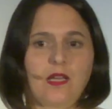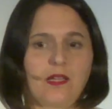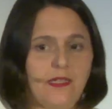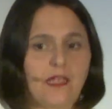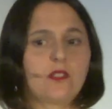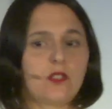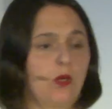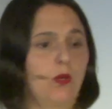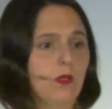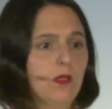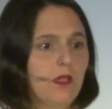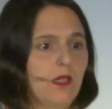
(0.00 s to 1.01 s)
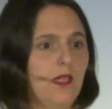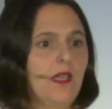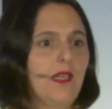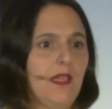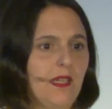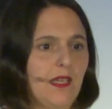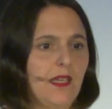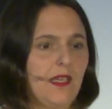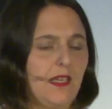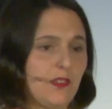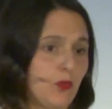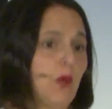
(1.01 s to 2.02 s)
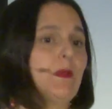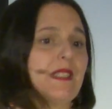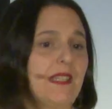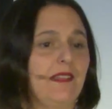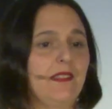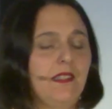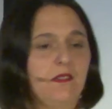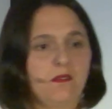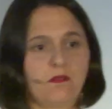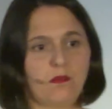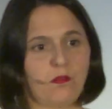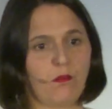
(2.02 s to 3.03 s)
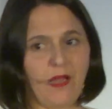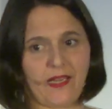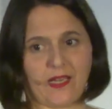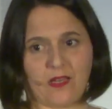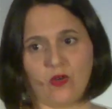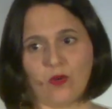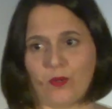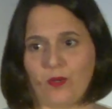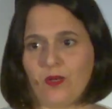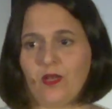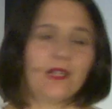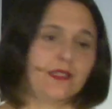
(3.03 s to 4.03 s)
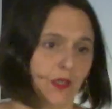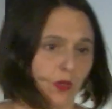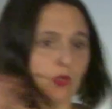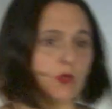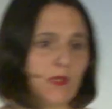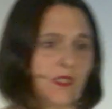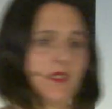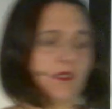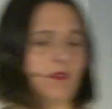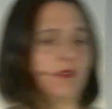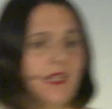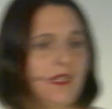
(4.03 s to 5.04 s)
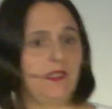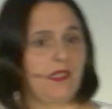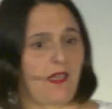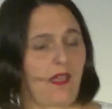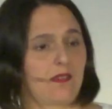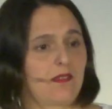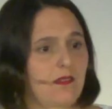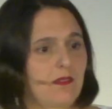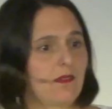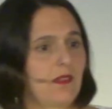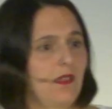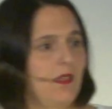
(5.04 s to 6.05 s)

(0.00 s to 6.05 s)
And that soul is represented by Jacobo and the whole species of the Andean cats.